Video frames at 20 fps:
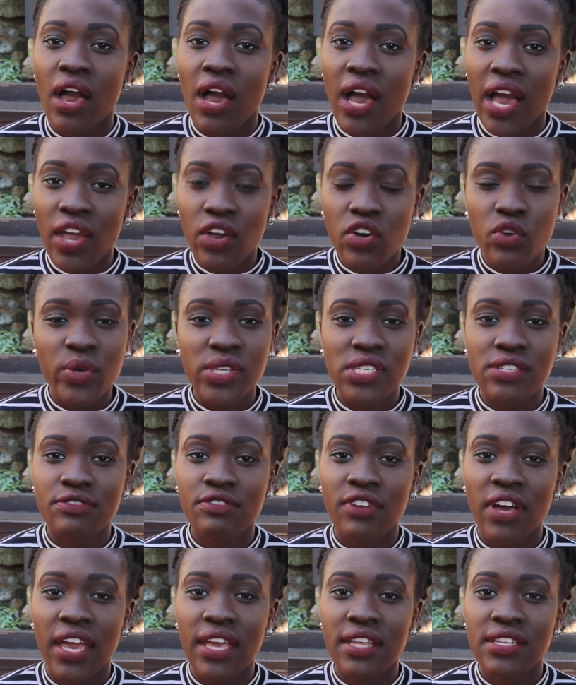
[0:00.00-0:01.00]
I always
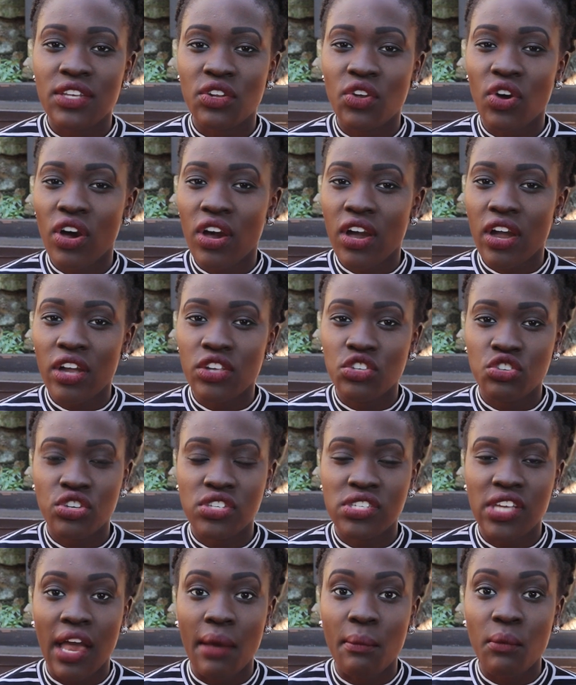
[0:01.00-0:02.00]
find in hot
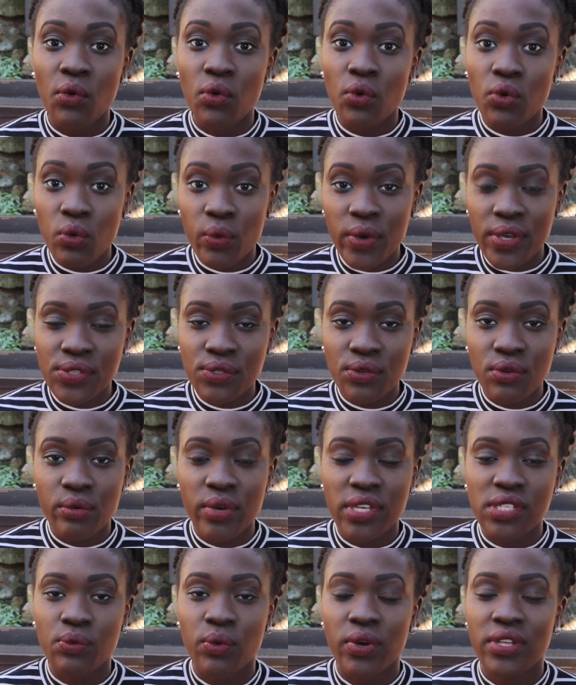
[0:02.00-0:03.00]
countries I'm always
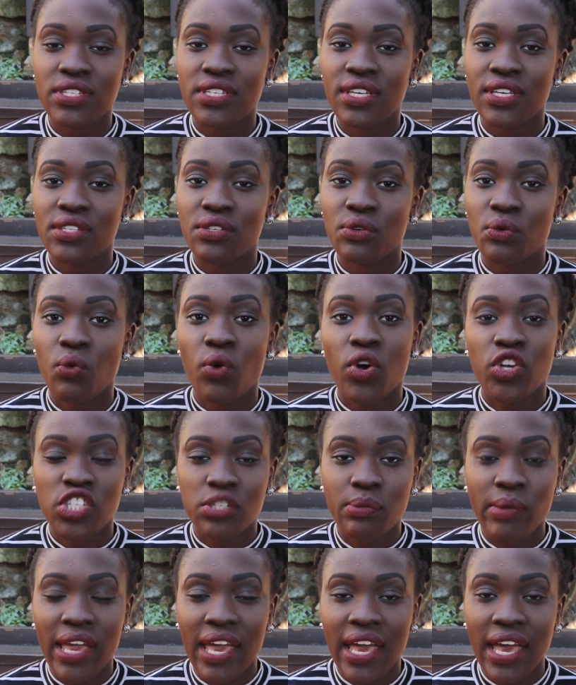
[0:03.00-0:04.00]
wanting to
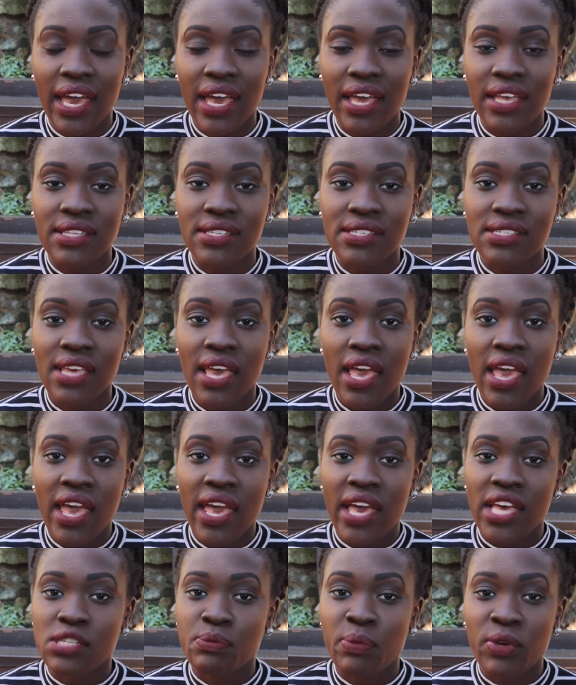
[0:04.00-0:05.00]
wash my hands,
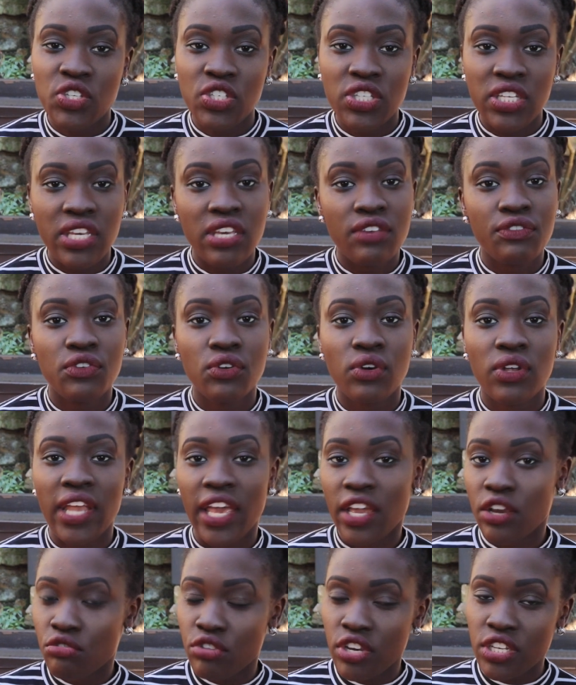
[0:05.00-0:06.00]
especially if you're
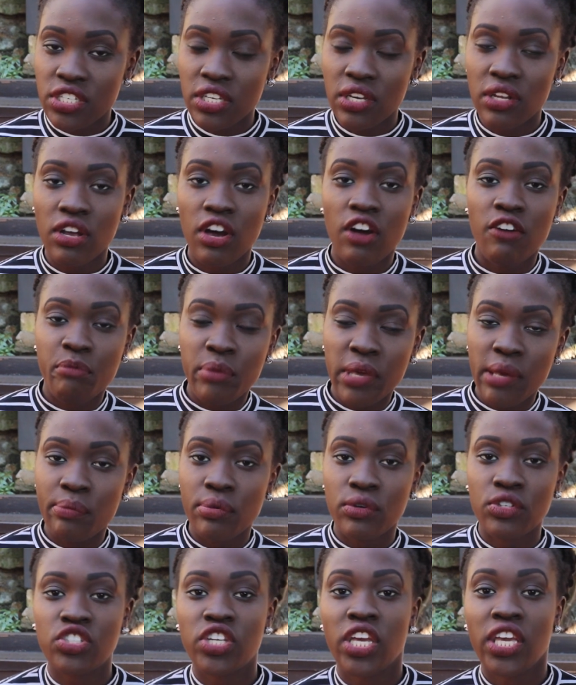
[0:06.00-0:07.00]
like greeting a lot of
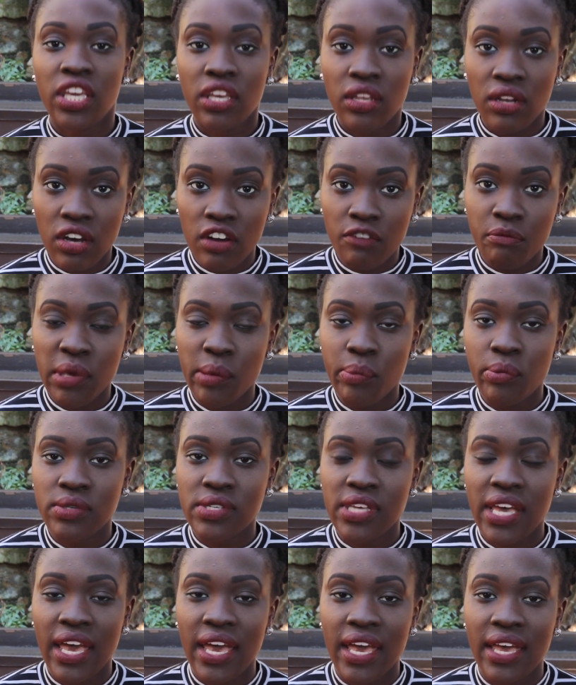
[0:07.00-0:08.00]
people, shaking a lot of
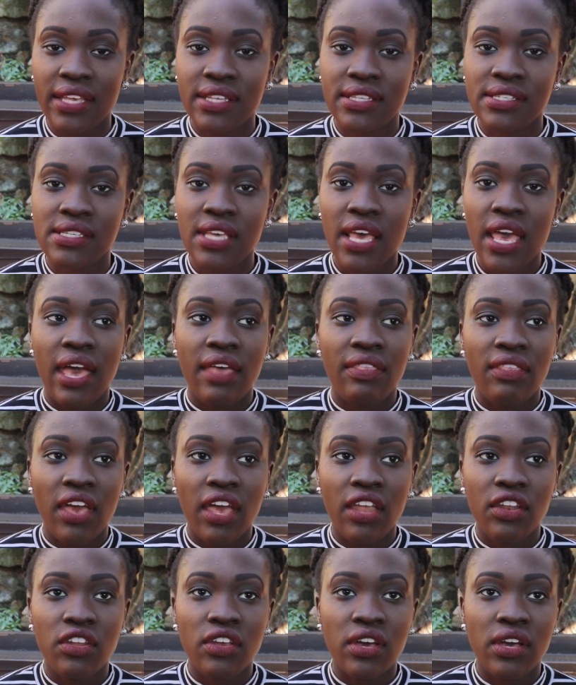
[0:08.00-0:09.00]
people's hands, and
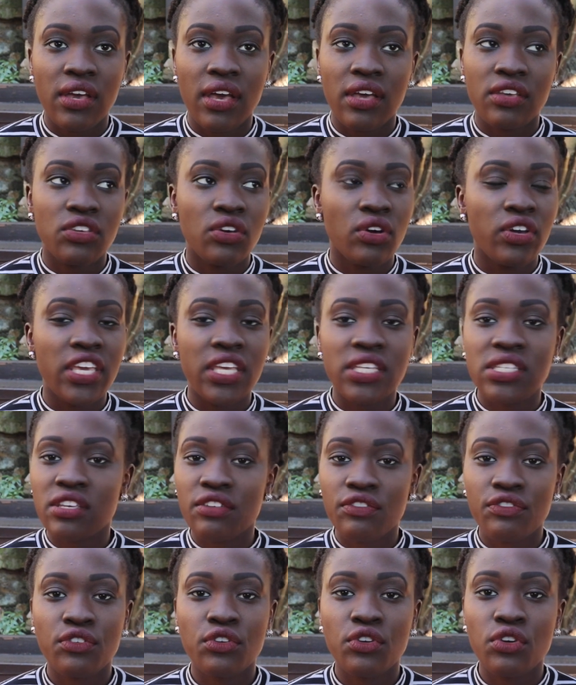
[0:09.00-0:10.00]
then you're
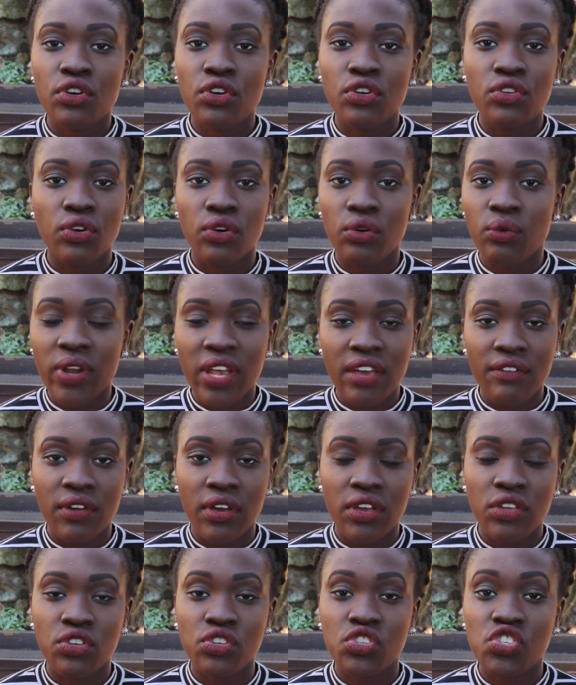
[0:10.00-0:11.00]
eating food or
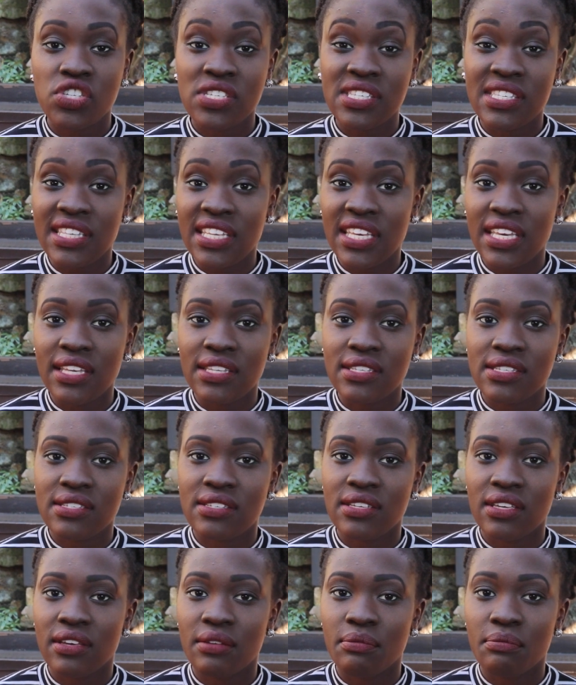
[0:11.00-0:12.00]
whatever. You just need
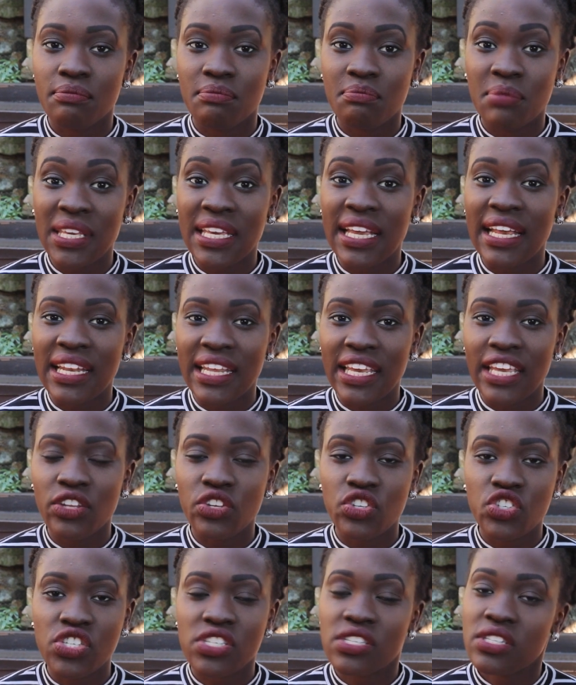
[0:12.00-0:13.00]
to be clean.
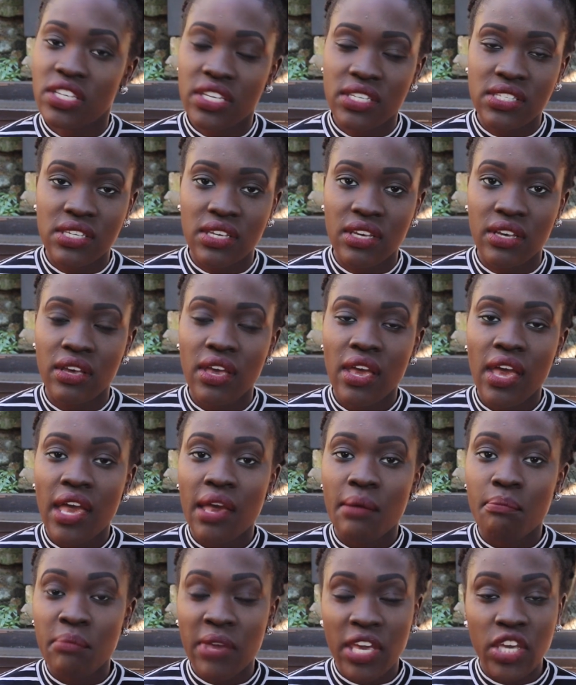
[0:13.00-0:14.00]
You just need to
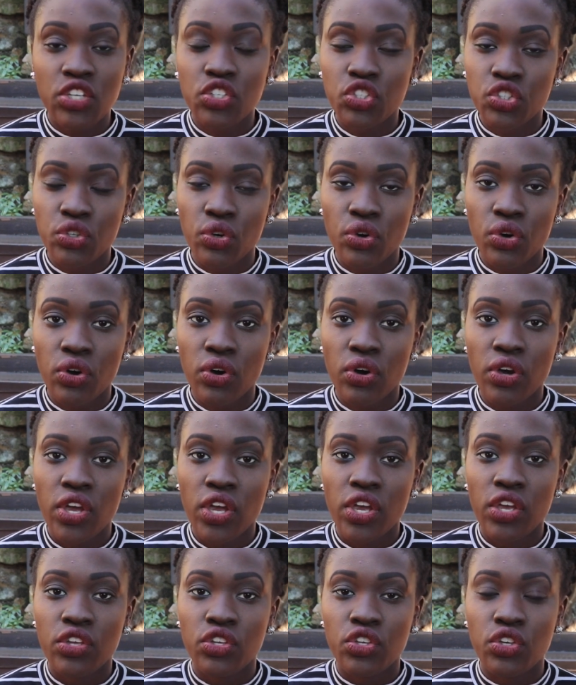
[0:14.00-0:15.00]
make sure
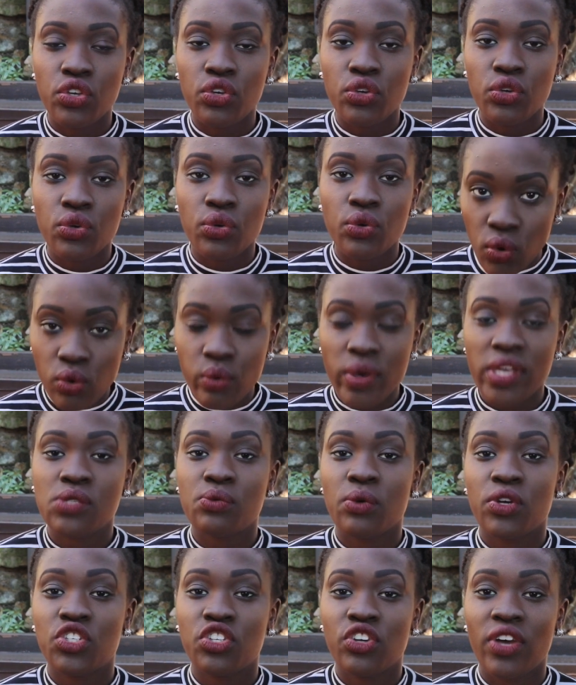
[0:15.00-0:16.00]
you always
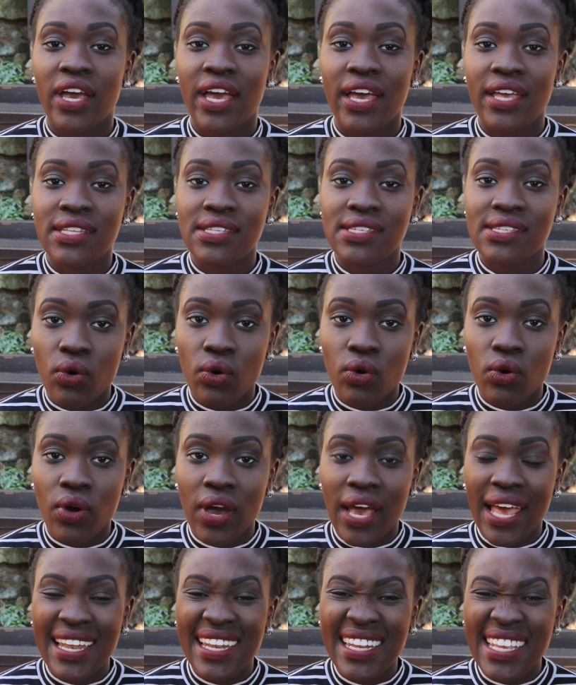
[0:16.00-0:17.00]
wash your hands, or
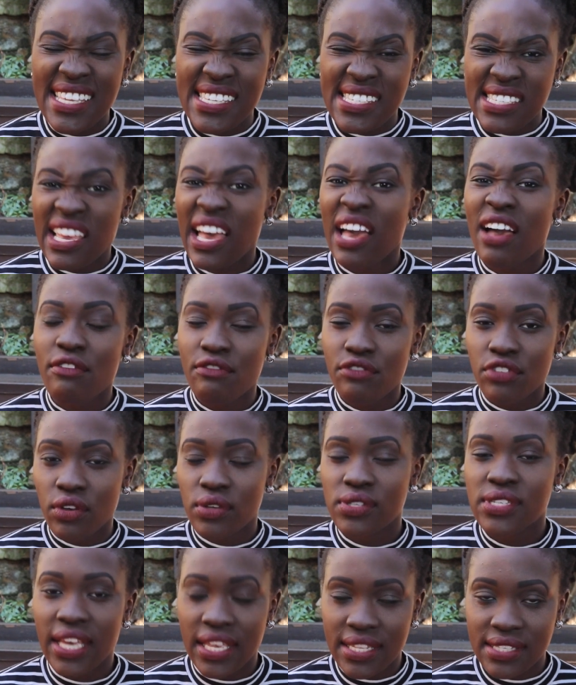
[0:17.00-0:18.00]
at least have
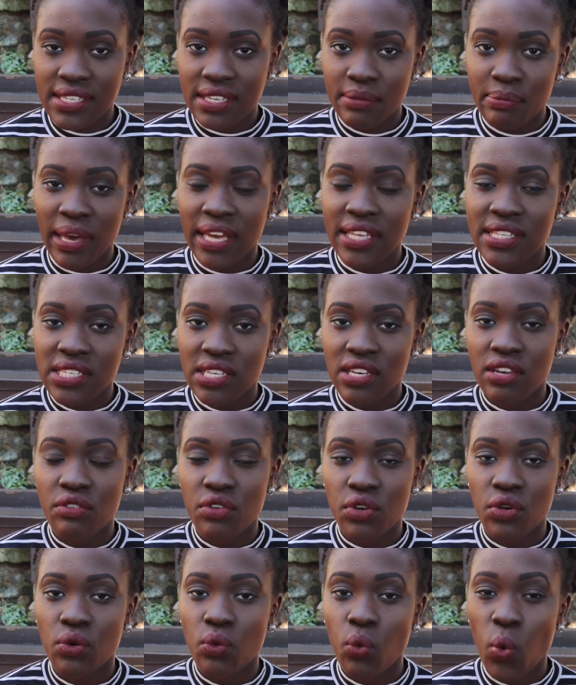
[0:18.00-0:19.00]
those
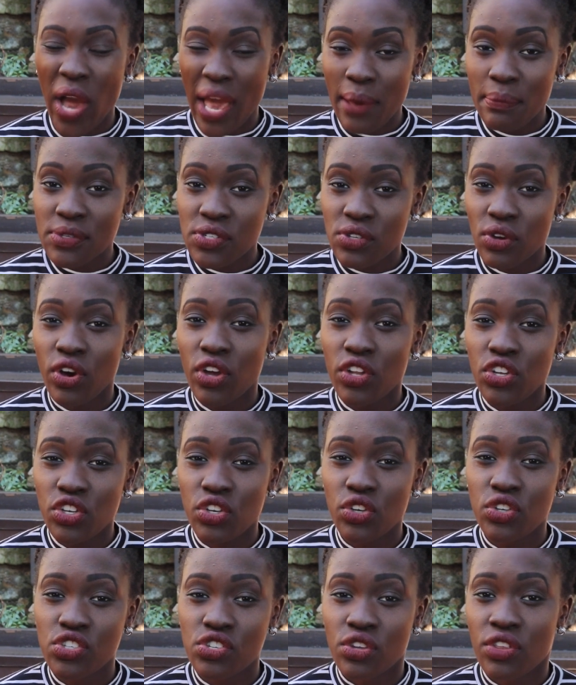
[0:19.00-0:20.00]
antibacterial wipes on
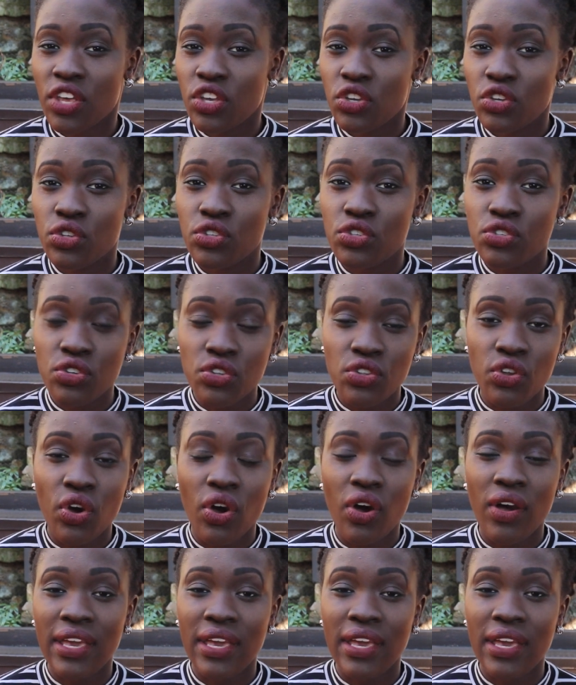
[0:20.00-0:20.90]
you so that you do not